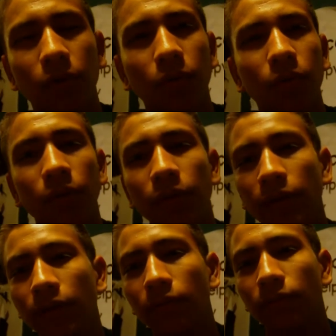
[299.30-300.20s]
Discord
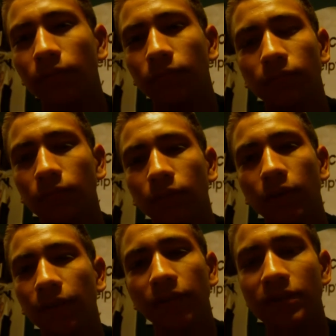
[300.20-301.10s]
and
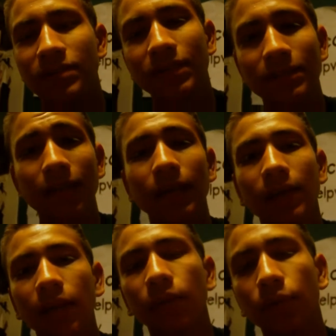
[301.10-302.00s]
whatever. It's not
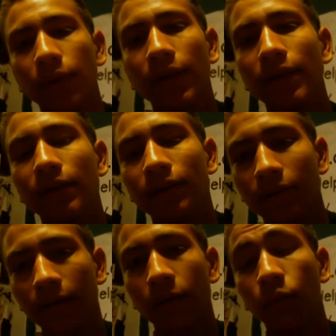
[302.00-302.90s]
yellow, red,
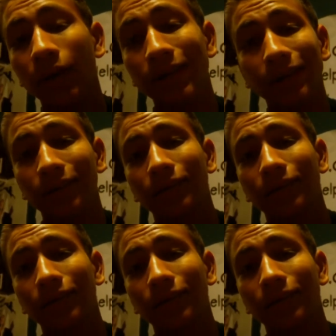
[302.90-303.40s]
and white.